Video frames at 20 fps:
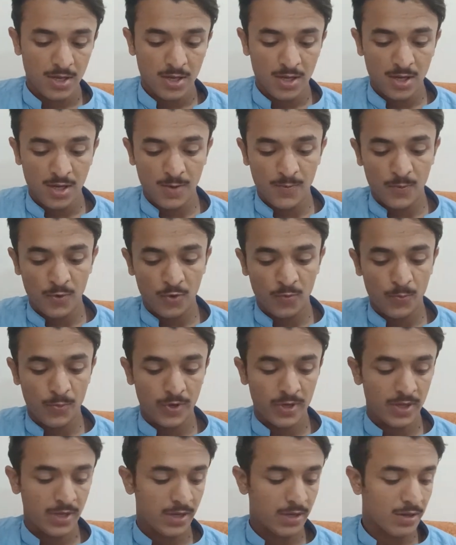
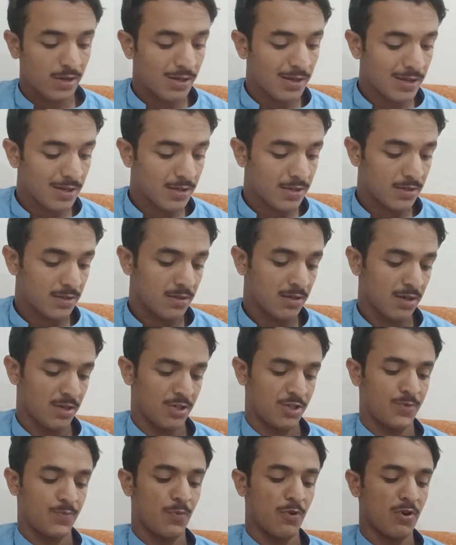appropriate. The
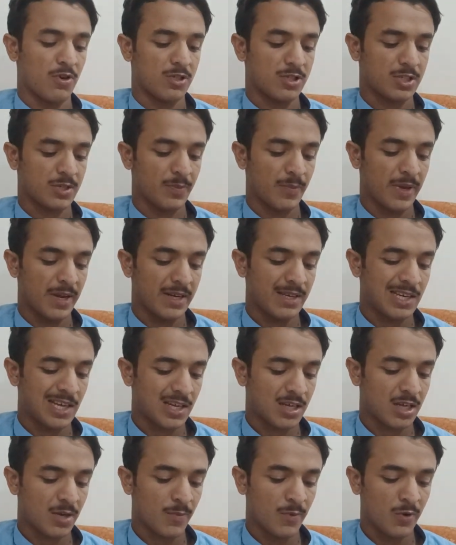response makes the
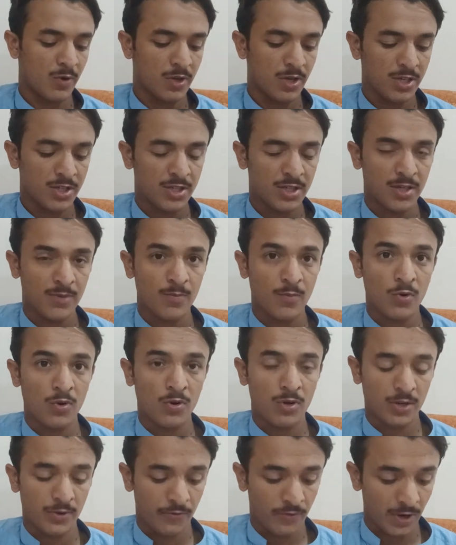communication
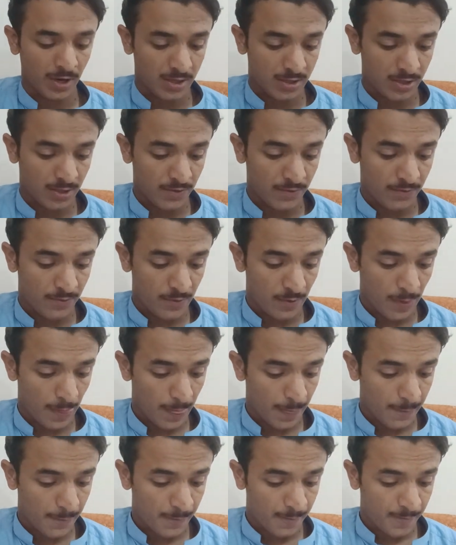more effective,
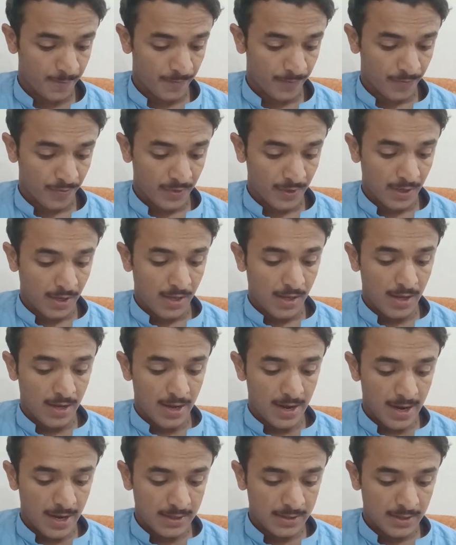
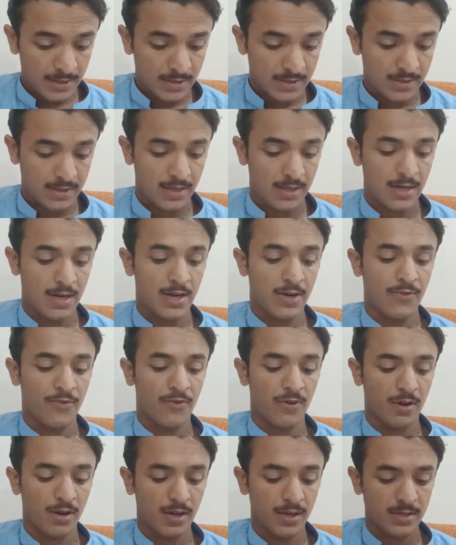as it
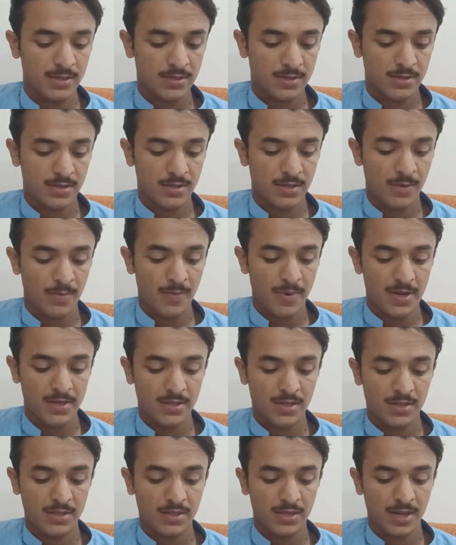clarifies the
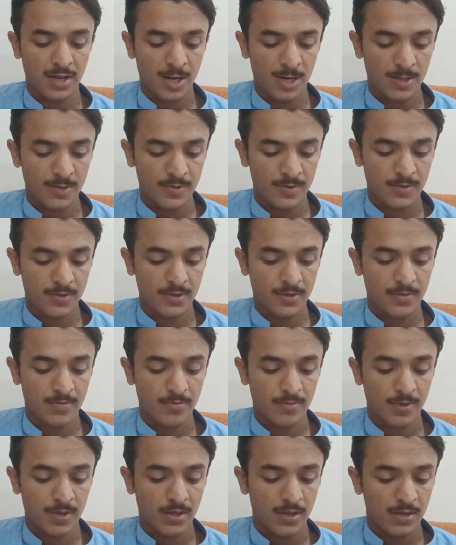message, helps
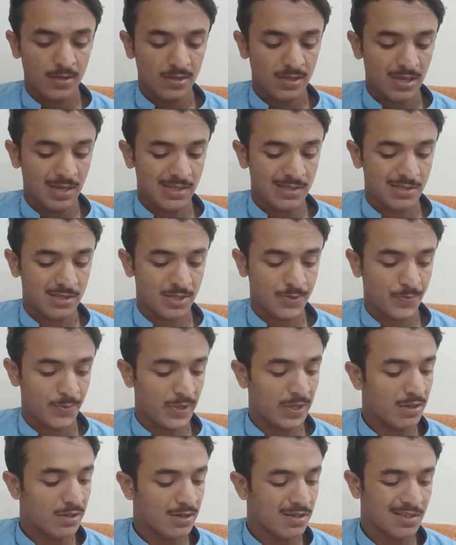the
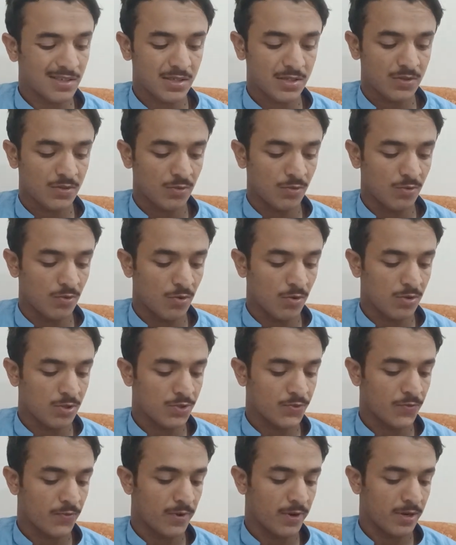speakers to know
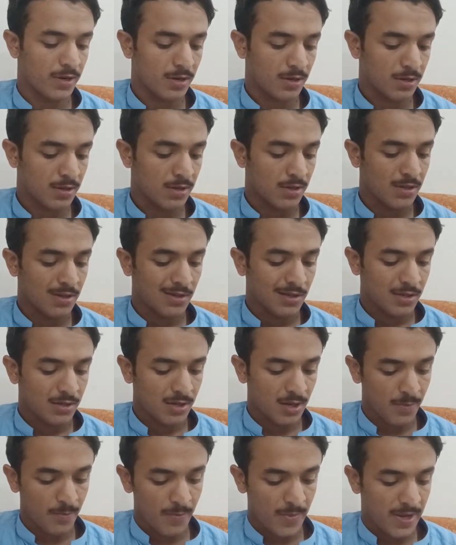whether
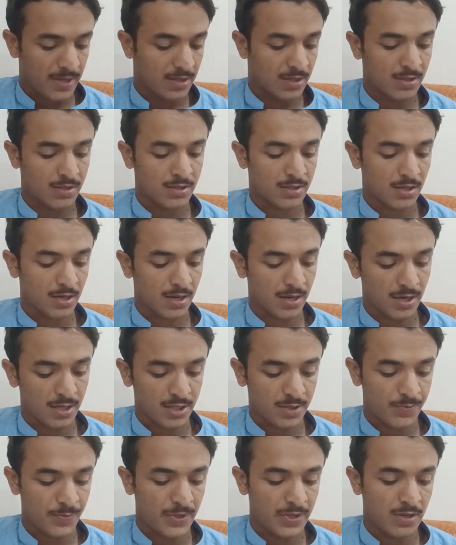the message has
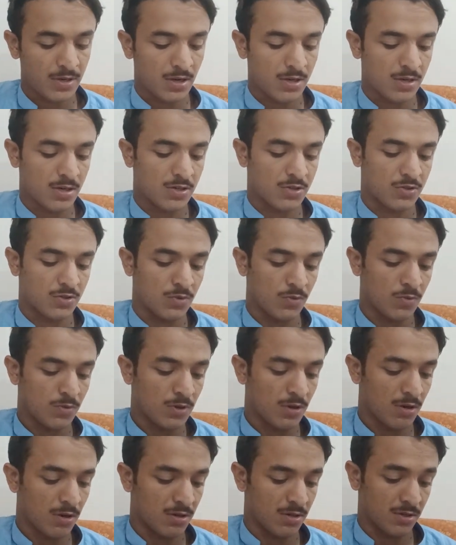been understood
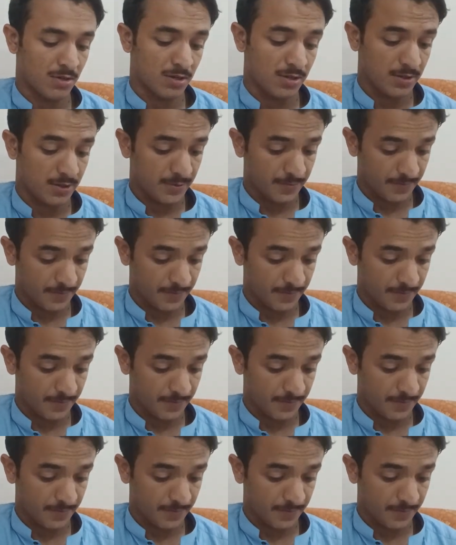or not.